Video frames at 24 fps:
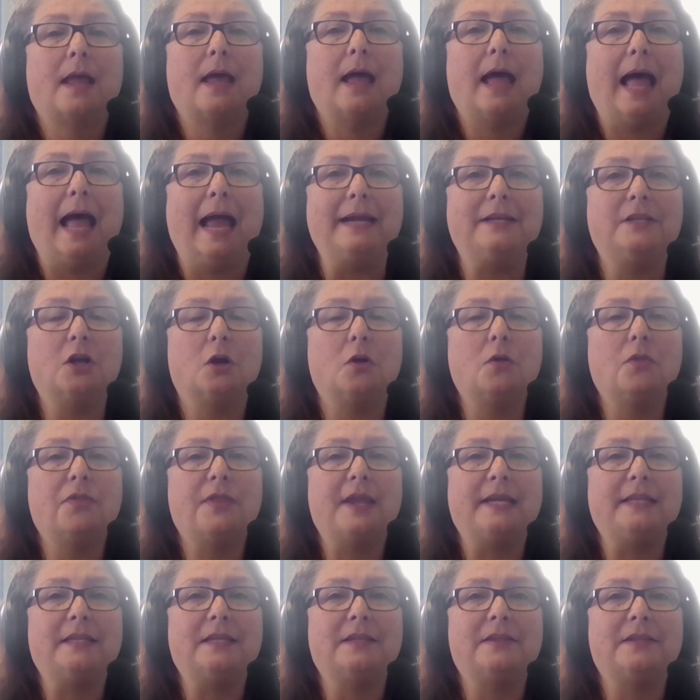I don't
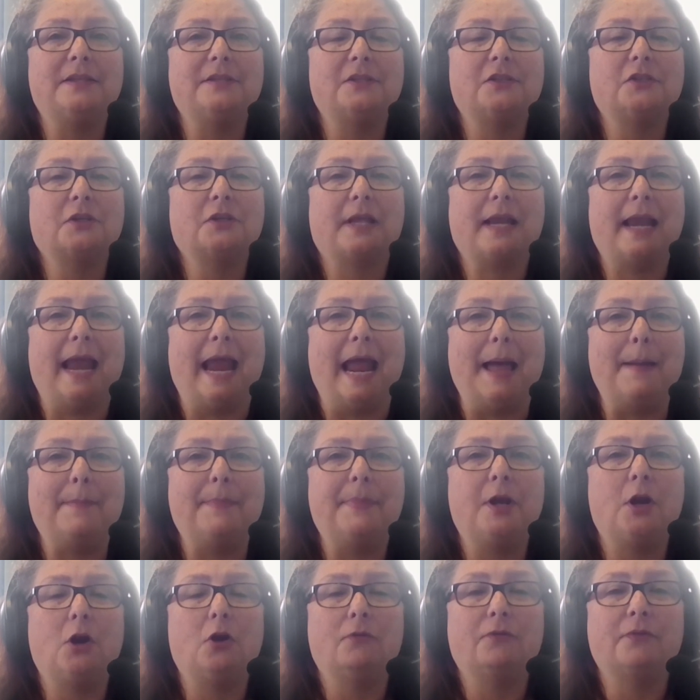think that this is going to happen
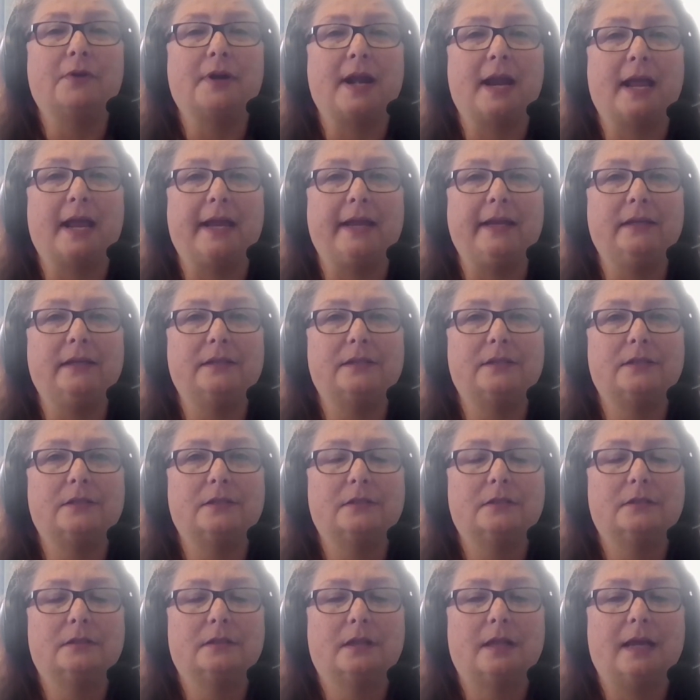overnight.
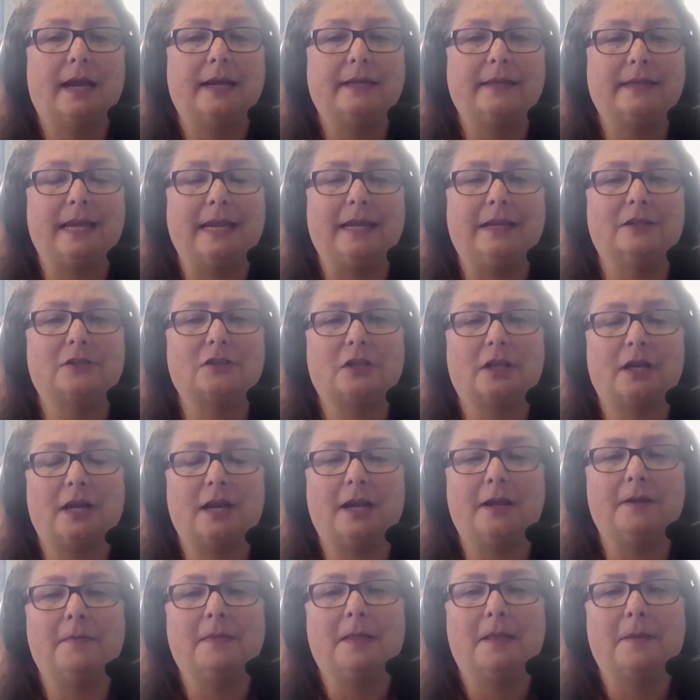I think it's going
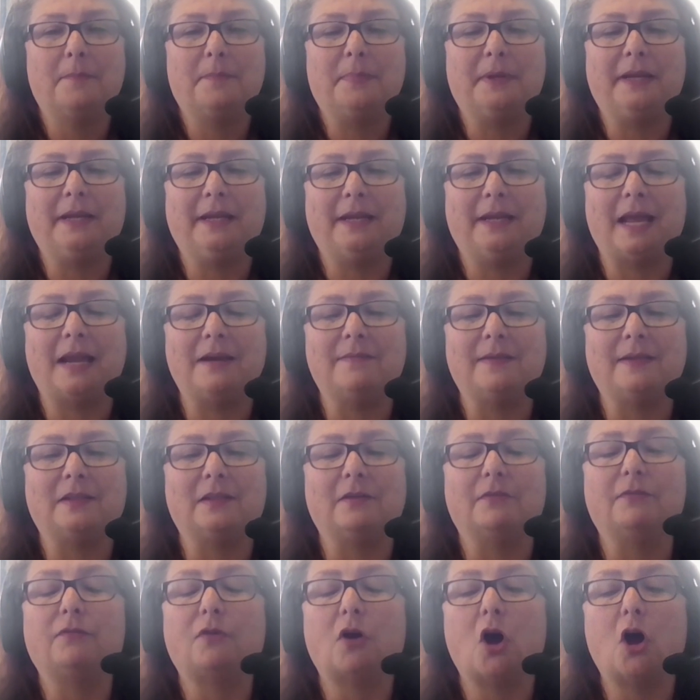to be kind of like the
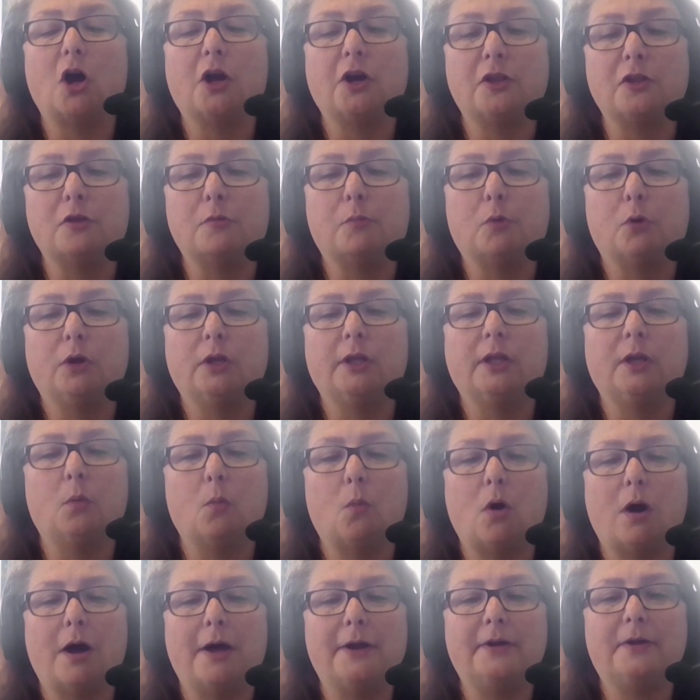frog in the boiling
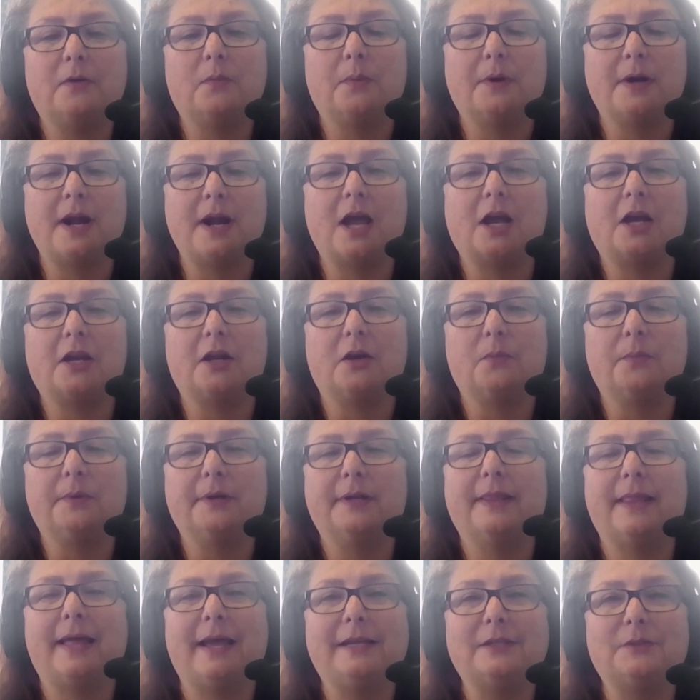water. We're not going to
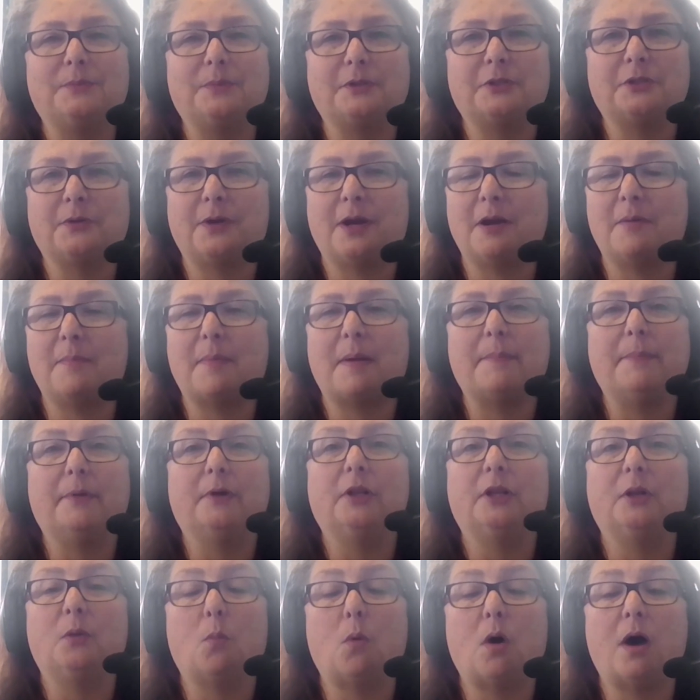realize we're surrounded by
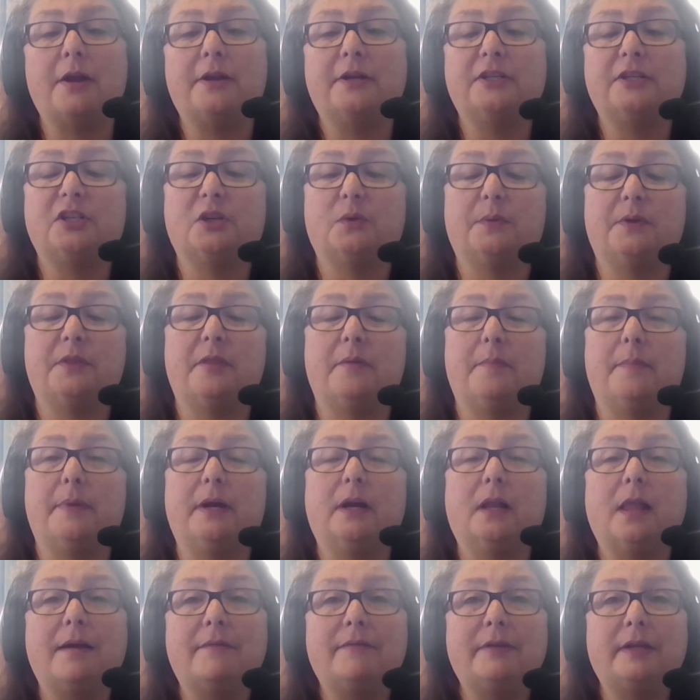boiling water till we're in the
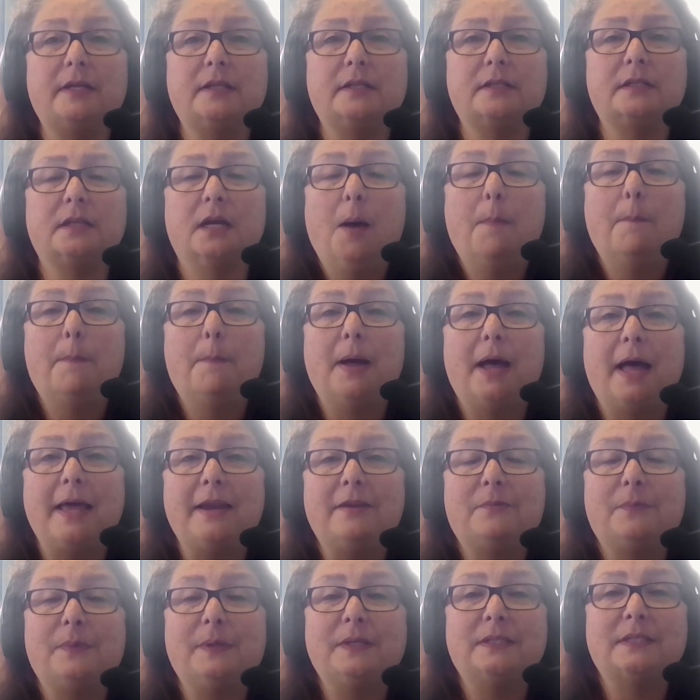middle of it. But if
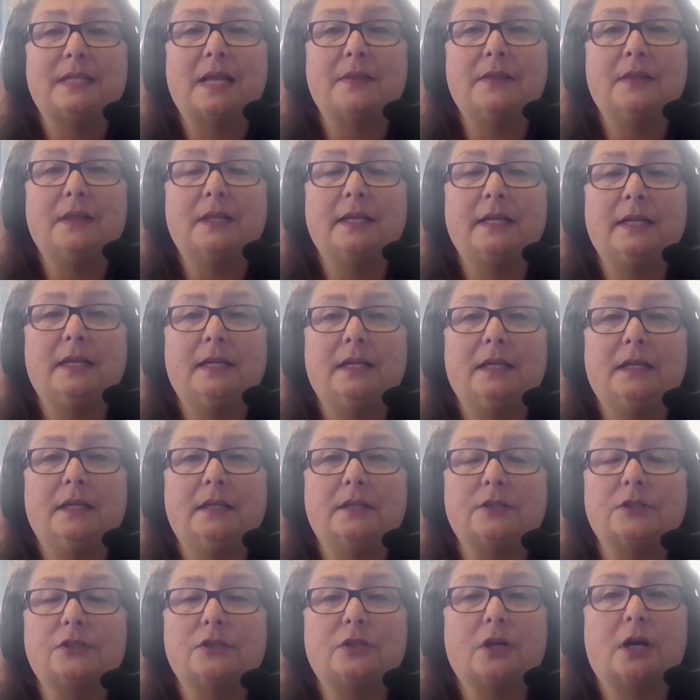we suddenly
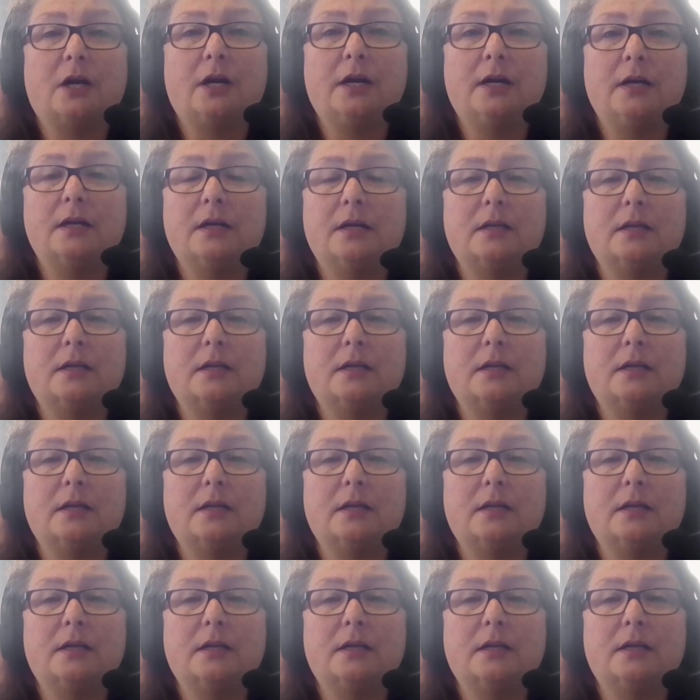start